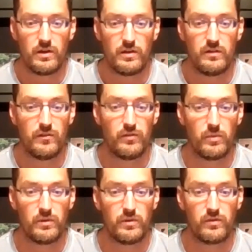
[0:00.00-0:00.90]
different
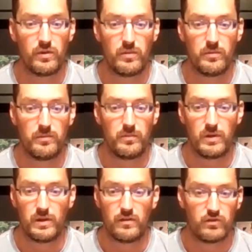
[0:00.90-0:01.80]
ones from
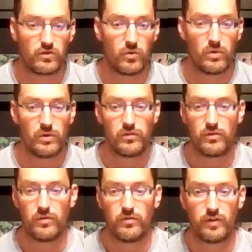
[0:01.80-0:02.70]
like stores
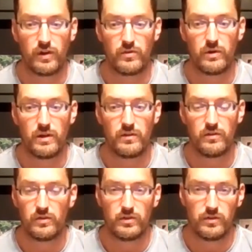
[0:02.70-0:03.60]
or fun runs
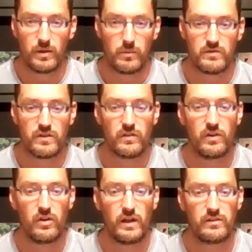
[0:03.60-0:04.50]
or that we've just
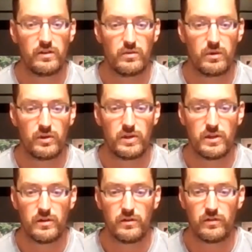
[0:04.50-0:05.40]
collected throughout the
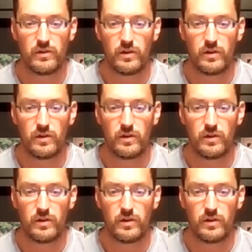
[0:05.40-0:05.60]
years.